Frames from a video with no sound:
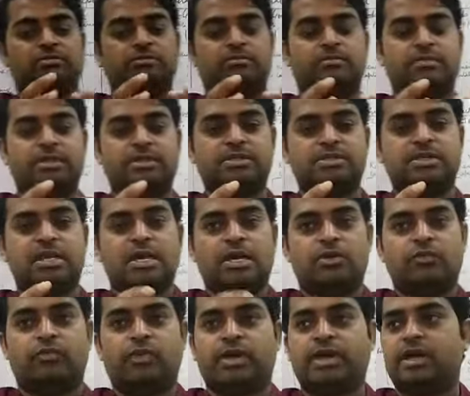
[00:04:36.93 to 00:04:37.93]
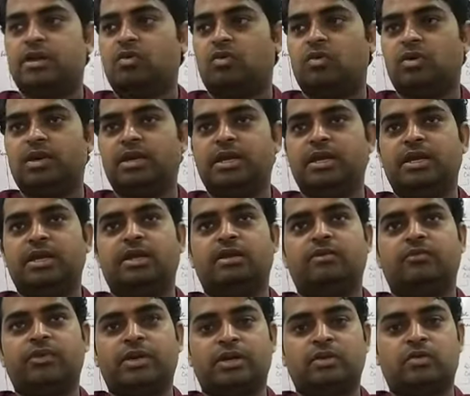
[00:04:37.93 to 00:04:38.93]
means we are
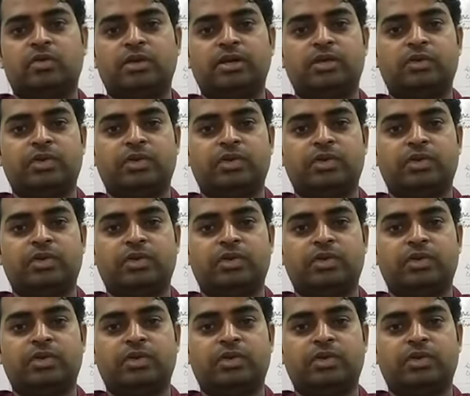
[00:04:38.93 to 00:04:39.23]
going